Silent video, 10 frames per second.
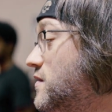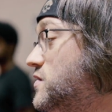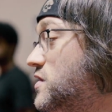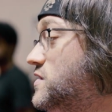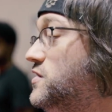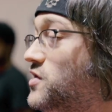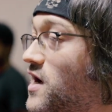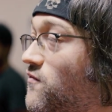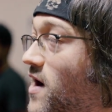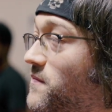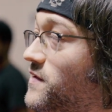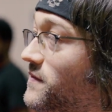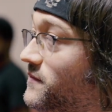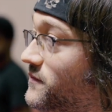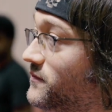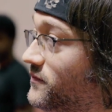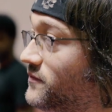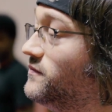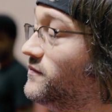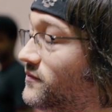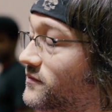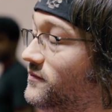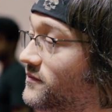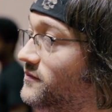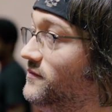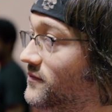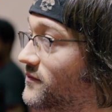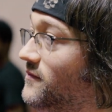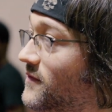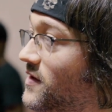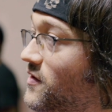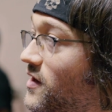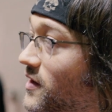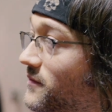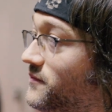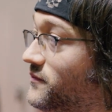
It's a jade raptor. Jade raptor. There you go.